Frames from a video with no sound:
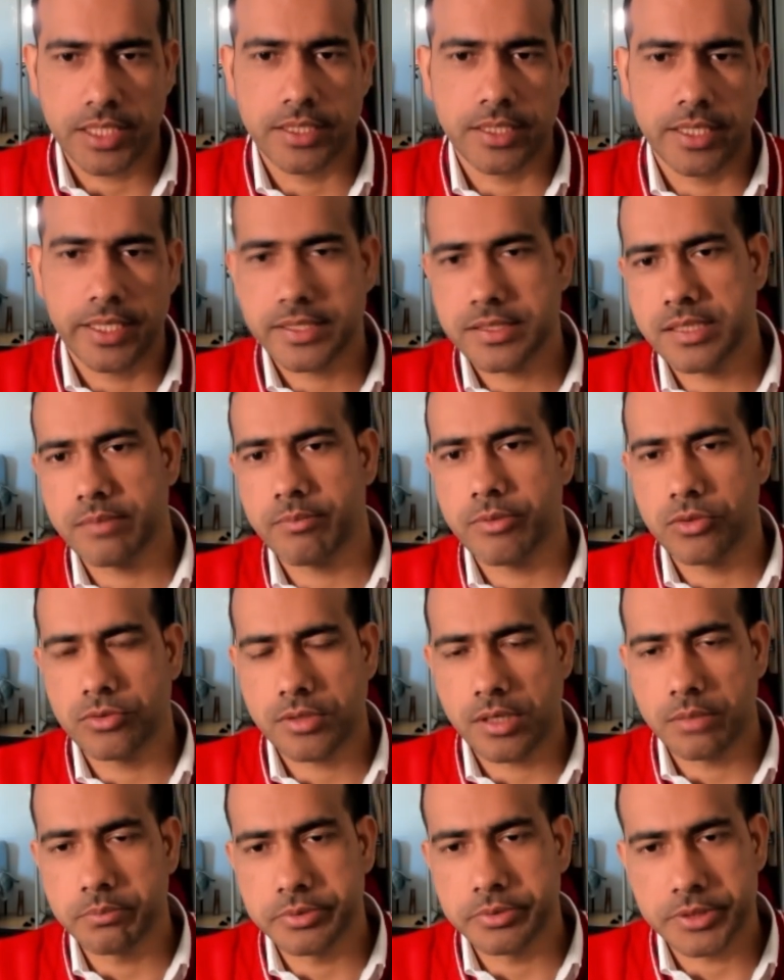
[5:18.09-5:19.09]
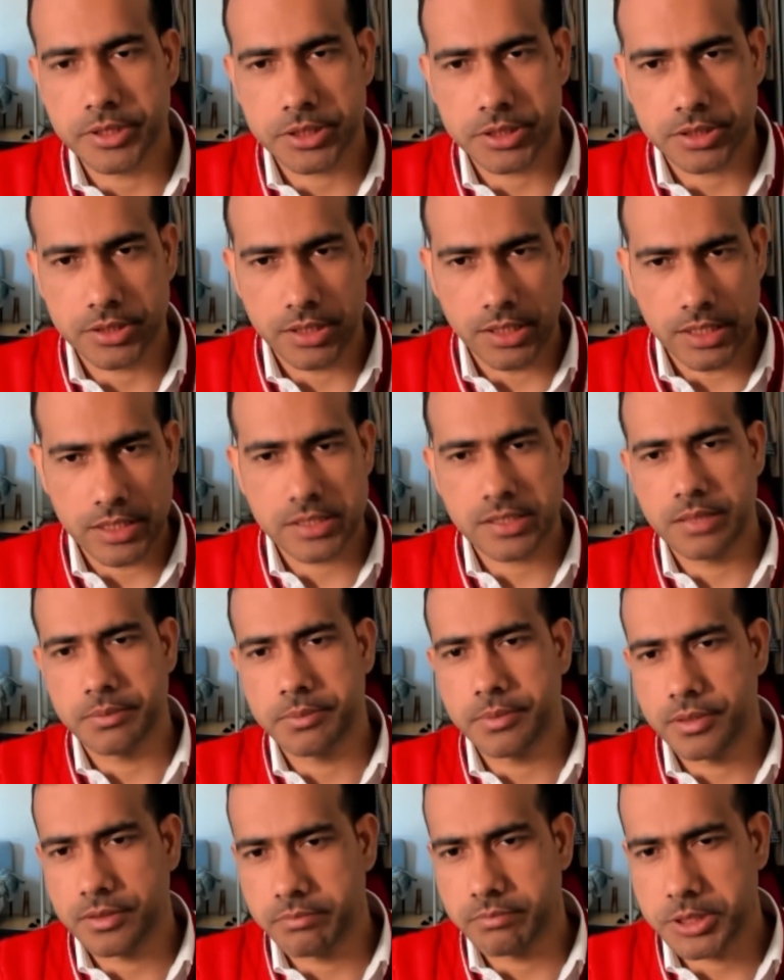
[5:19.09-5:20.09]
Less about computation, less
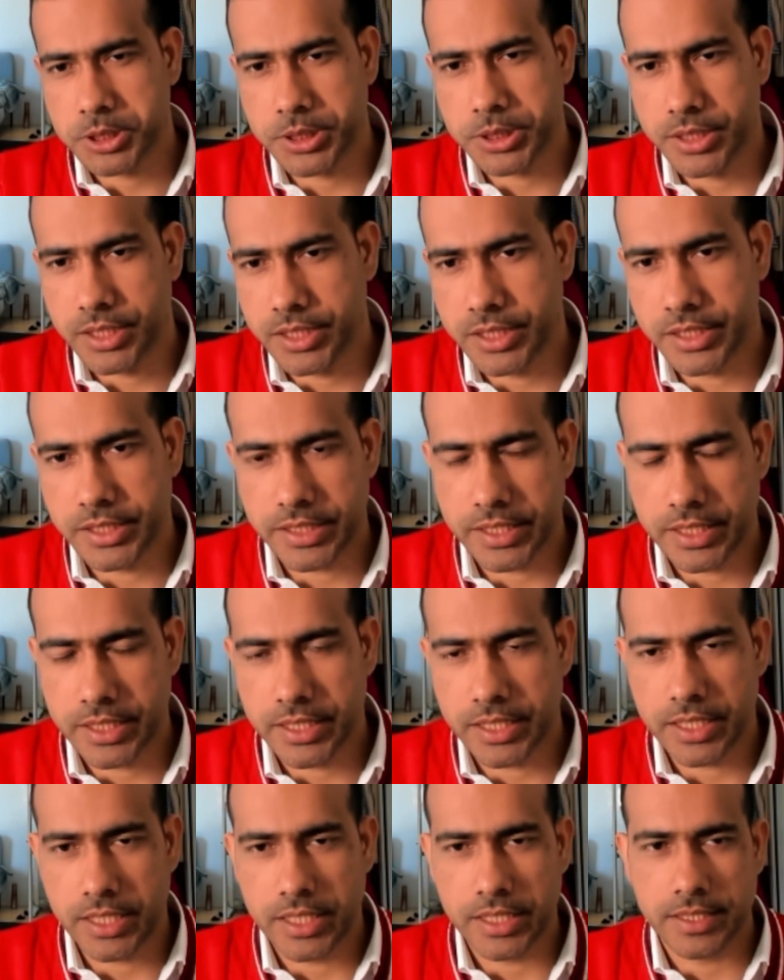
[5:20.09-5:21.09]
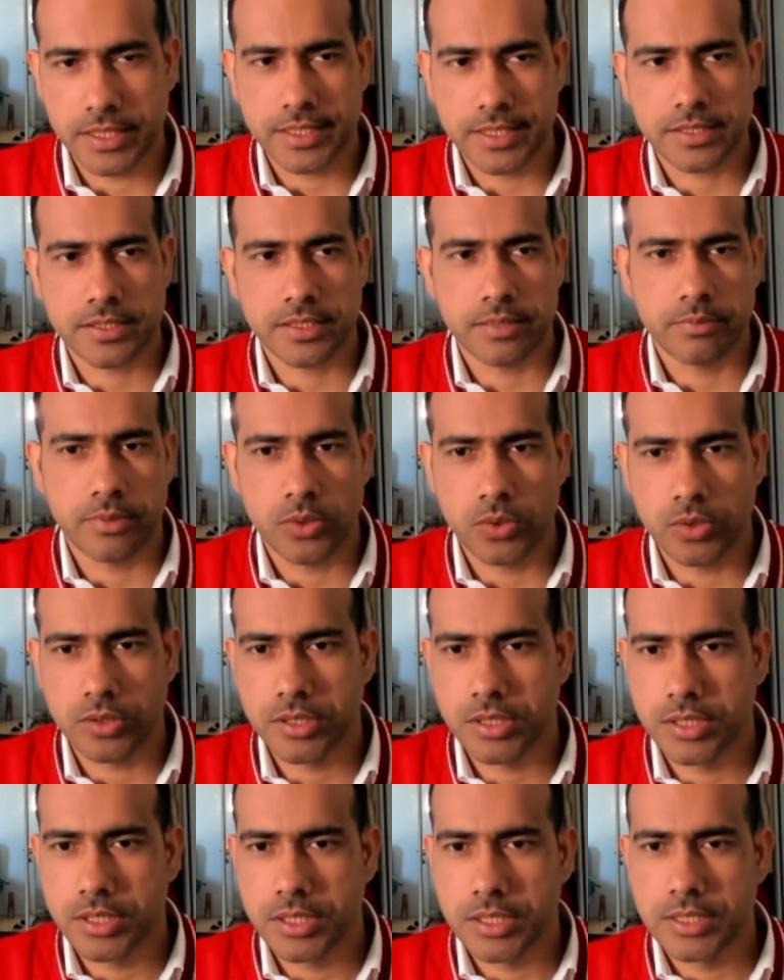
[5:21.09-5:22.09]
about machine learning, AI, less about
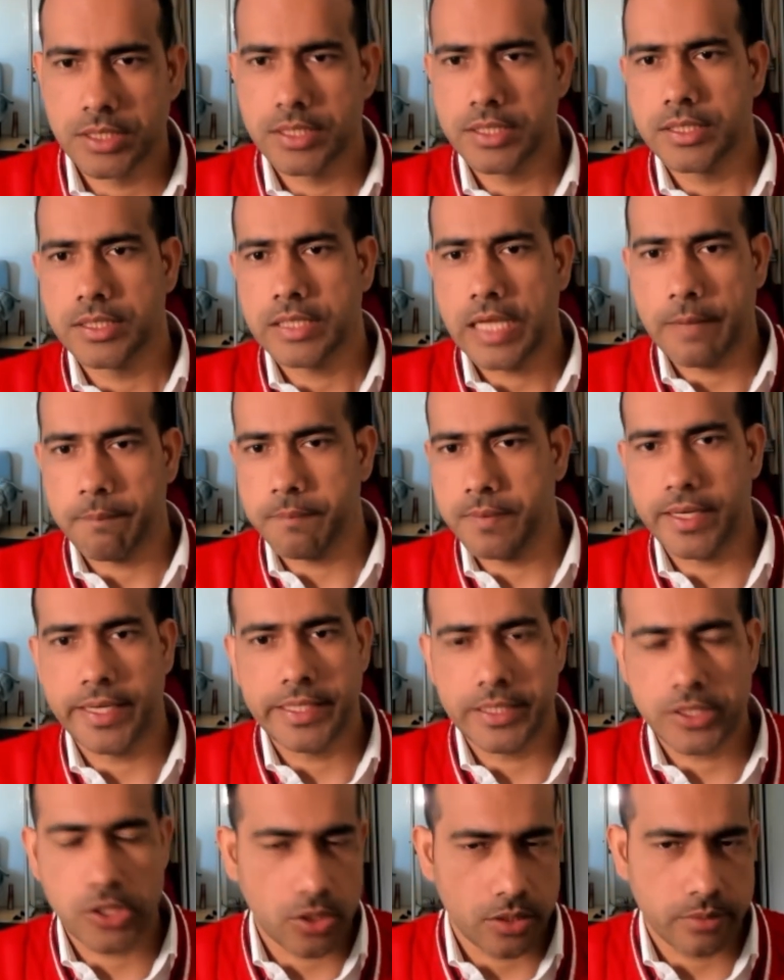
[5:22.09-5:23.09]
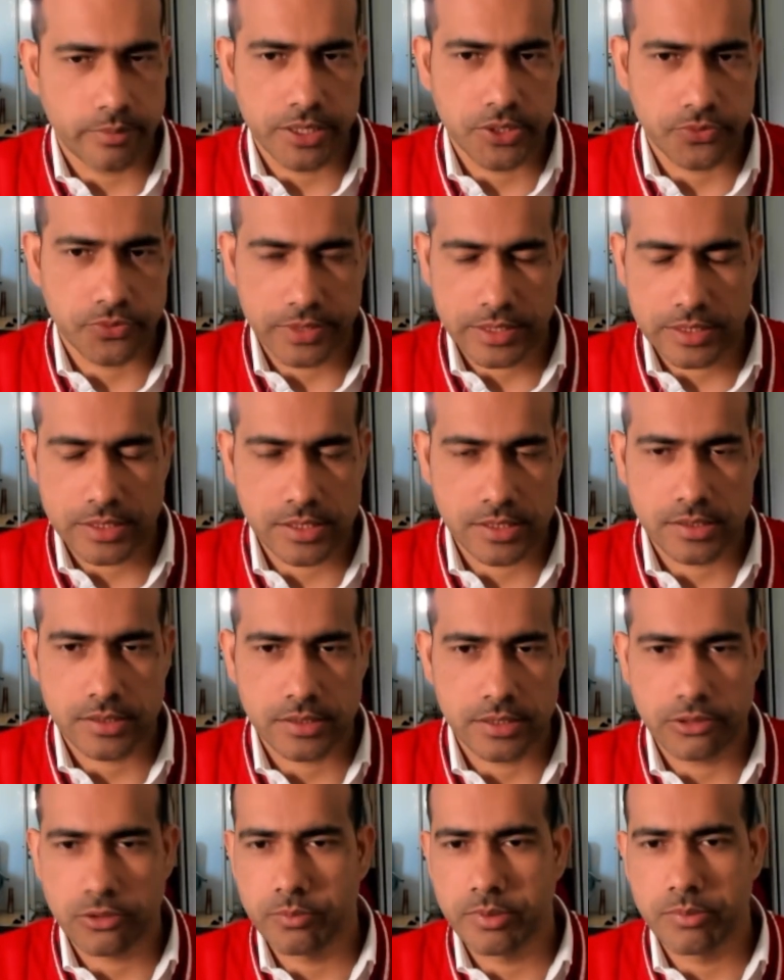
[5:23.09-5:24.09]
applied econometrics.
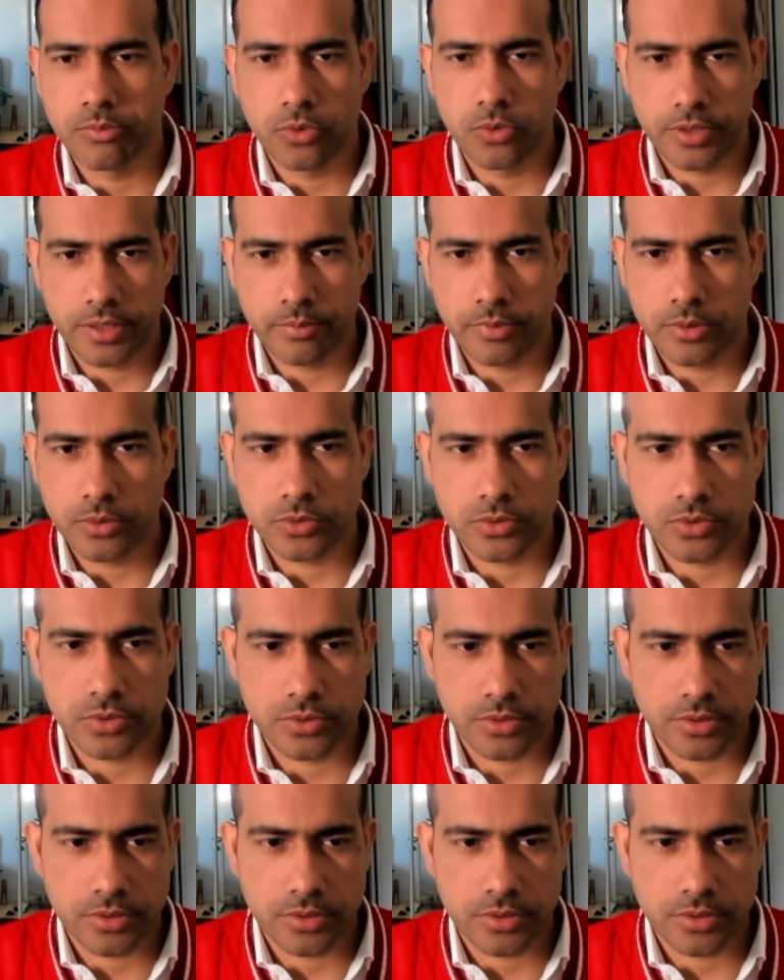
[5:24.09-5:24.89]
It will be more about